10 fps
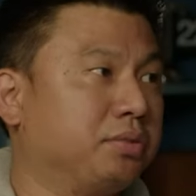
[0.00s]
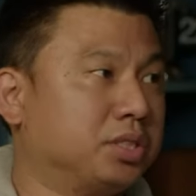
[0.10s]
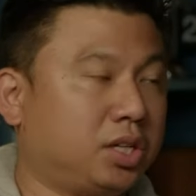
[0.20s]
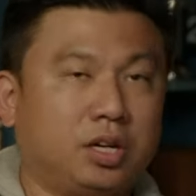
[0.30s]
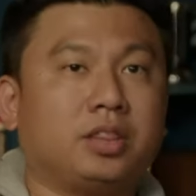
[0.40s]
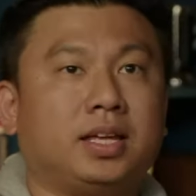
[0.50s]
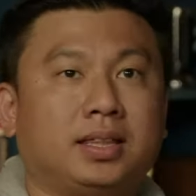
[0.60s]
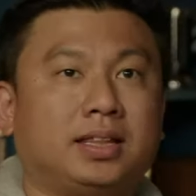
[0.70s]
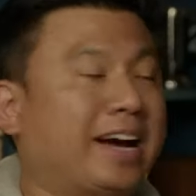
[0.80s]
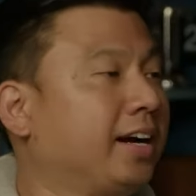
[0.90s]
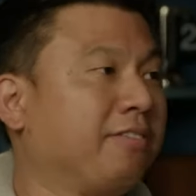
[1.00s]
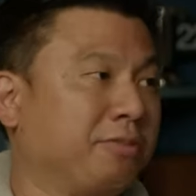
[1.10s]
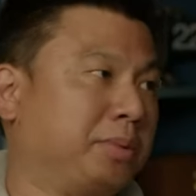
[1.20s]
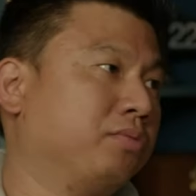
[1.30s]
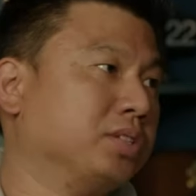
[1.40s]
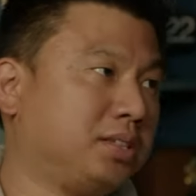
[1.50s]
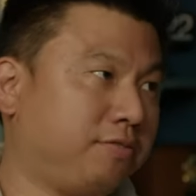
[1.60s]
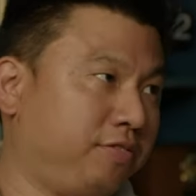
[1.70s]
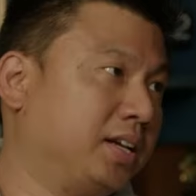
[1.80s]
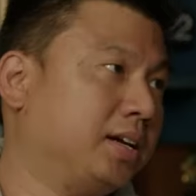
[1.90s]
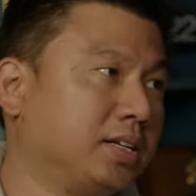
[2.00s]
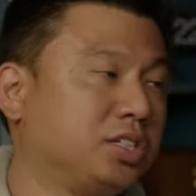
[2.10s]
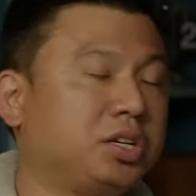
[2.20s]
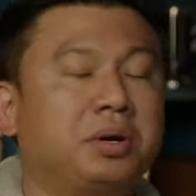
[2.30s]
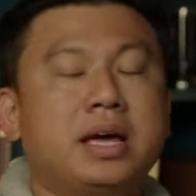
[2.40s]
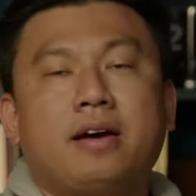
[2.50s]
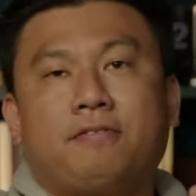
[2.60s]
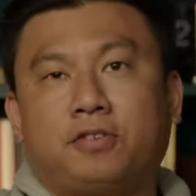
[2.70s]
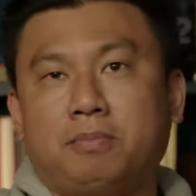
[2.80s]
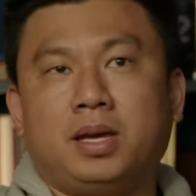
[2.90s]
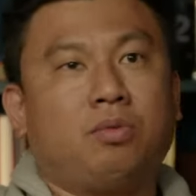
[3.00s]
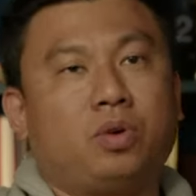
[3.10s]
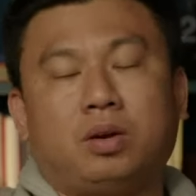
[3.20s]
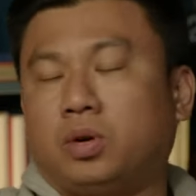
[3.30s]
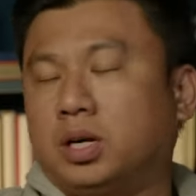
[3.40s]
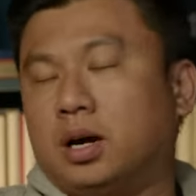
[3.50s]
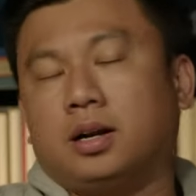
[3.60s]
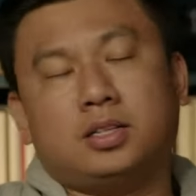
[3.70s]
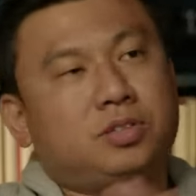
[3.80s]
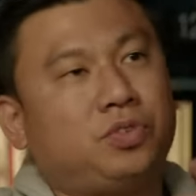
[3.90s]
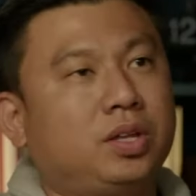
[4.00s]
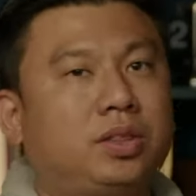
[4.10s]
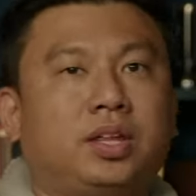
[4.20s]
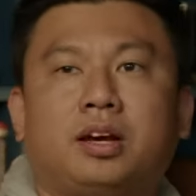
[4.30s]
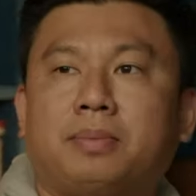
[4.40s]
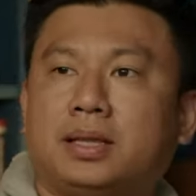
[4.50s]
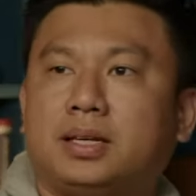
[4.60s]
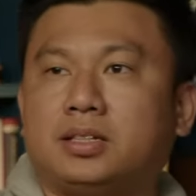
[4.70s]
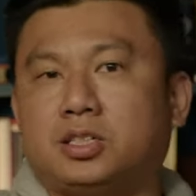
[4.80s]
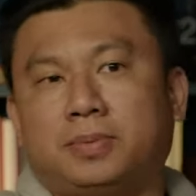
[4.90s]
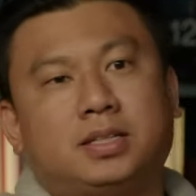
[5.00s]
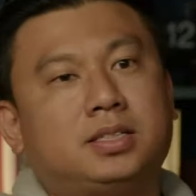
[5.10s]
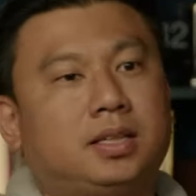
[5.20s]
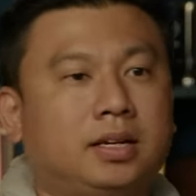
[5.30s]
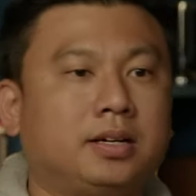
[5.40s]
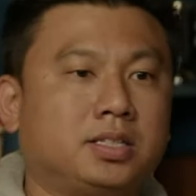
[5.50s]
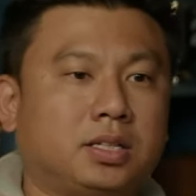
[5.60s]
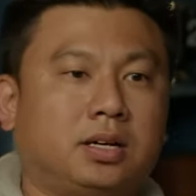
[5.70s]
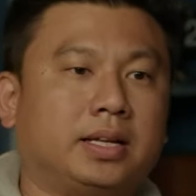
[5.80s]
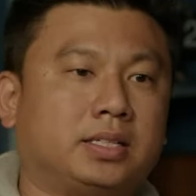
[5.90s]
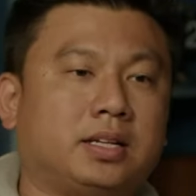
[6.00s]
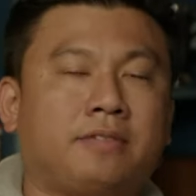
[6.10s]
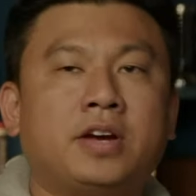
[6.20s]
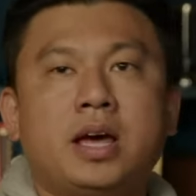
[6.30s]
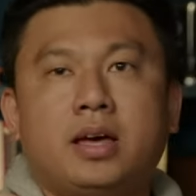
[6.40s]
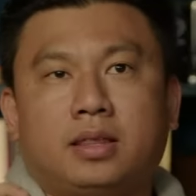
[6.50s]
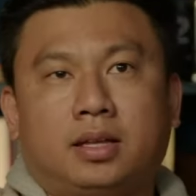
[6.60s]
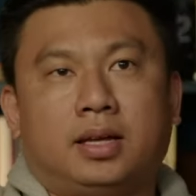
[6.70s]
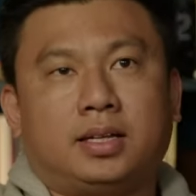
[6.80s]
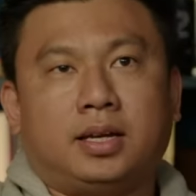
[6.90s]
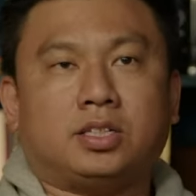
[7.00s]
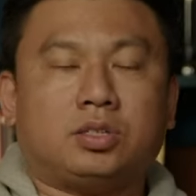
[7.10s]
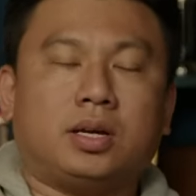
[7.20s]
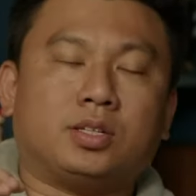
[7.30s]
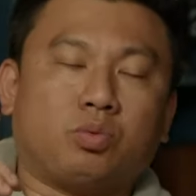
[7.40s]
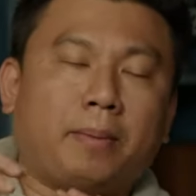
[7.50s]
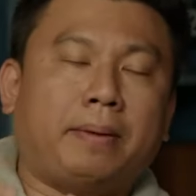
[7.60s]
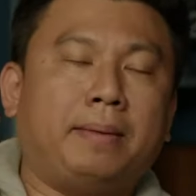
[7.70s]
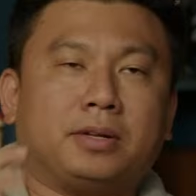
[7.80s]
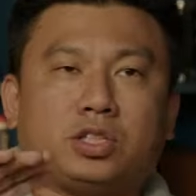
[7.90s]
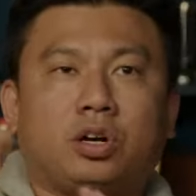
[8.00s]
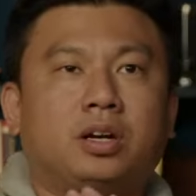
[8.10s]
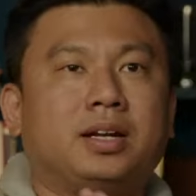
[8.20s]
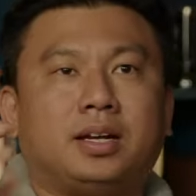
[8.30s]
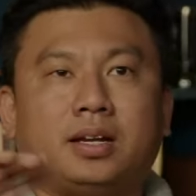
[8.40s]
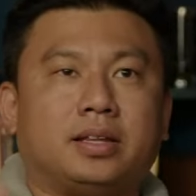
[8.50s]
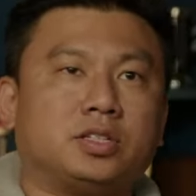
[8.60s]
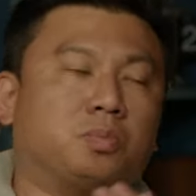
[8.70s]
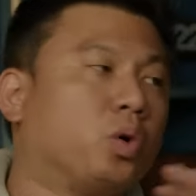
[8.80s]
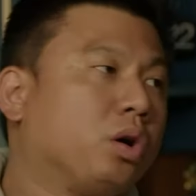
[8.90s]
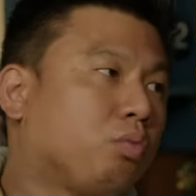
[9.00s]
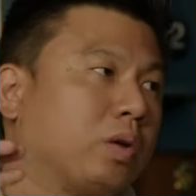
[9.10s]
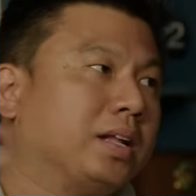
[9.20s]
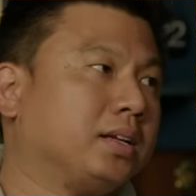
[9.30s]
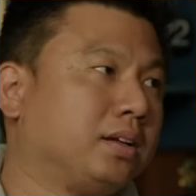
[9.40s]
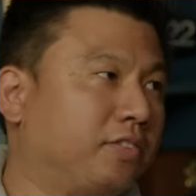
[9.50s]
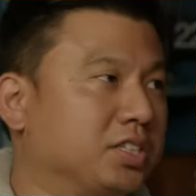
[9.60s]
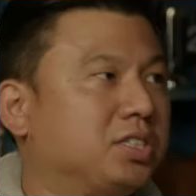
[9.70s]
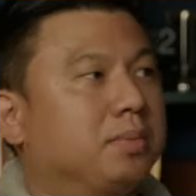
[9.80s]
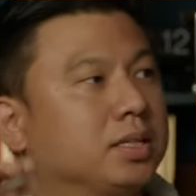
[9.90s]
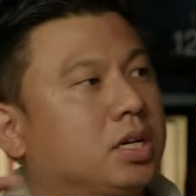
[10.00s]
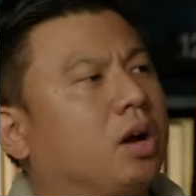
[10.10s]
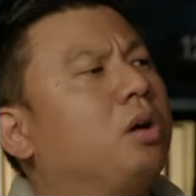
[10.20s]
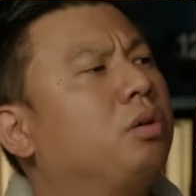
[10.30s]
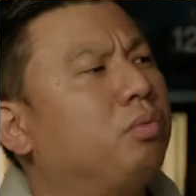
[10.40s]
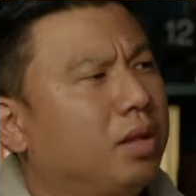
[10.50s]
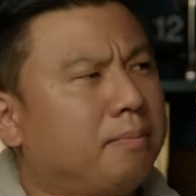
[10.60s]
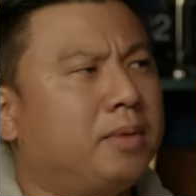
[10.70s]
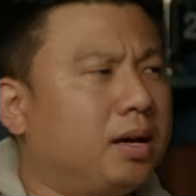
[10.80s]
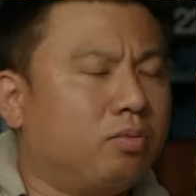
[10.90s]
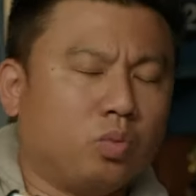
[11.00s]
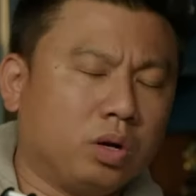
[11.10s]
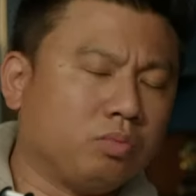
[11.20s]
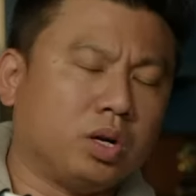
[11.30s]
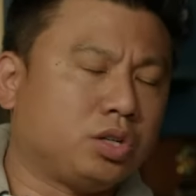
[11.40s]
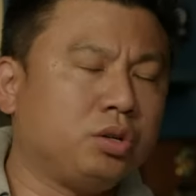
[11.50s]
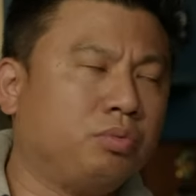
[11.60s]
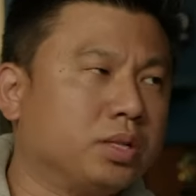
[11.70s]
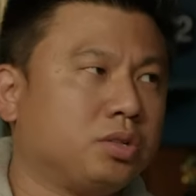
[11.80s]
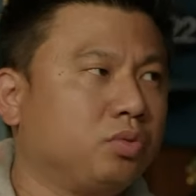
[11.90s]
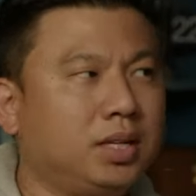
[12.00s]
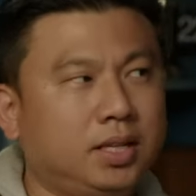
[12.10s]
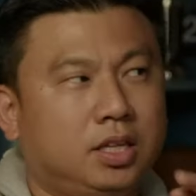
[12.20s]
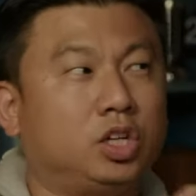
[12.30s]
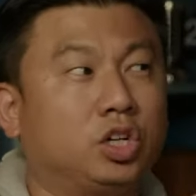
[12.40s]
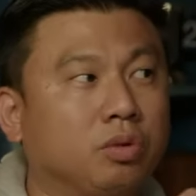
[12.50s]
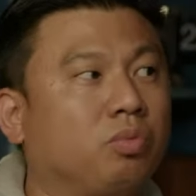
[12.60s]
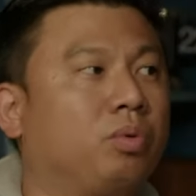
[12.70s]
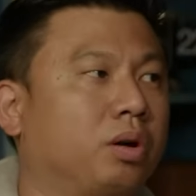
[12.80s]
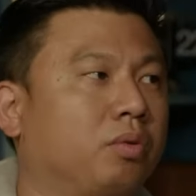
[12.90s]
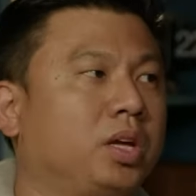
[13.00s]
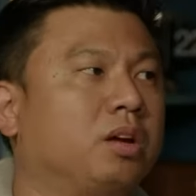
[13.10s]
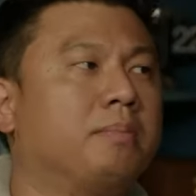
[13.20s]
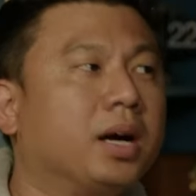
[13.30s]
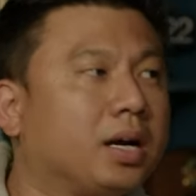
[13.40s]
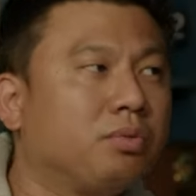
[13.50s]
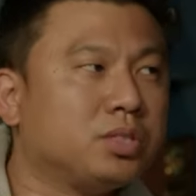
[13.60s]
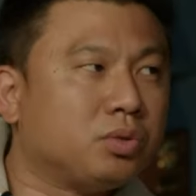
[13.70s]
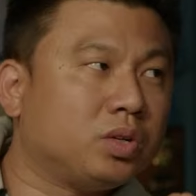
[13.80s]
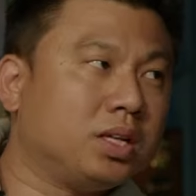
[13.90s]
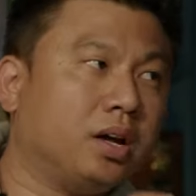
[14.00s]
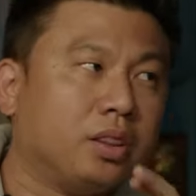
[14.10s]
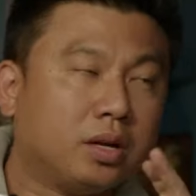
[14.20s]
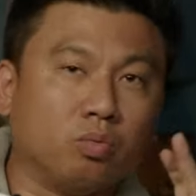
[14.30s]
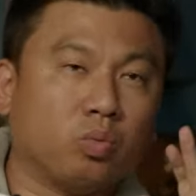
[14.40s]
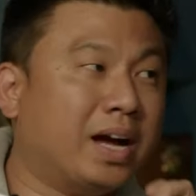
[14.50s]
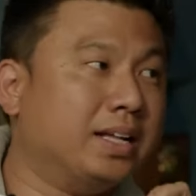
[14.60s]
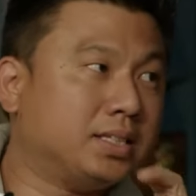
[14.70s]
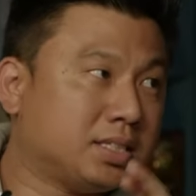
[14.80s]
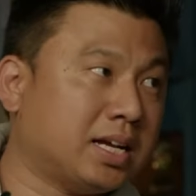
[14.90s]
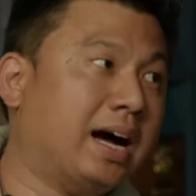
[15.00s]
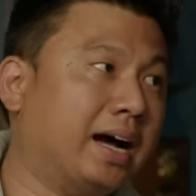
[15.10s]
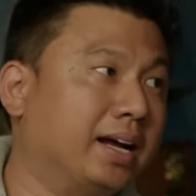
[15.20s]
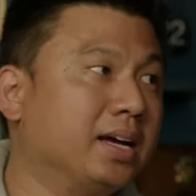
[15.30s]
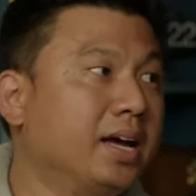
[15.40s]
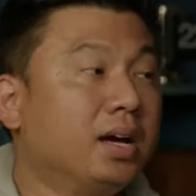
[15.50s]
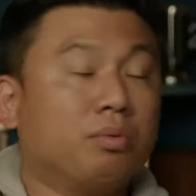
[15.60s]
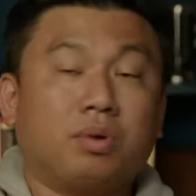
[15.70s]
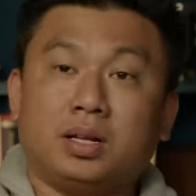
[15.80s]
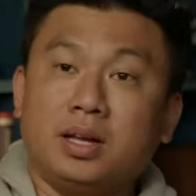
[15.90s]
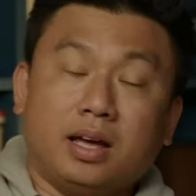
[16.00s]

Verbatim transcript: it was a mm-hmm. good thing that that government was defeated and so mm-hmm. for me what regardless of what you think about the conspiracy theories and all that stuff it, it's it's when people turn it into this moral relativism and say, oh well, um, uh, World War II wasn't really the good war. You know, America wasn't really on the right side. Oh, well, wow.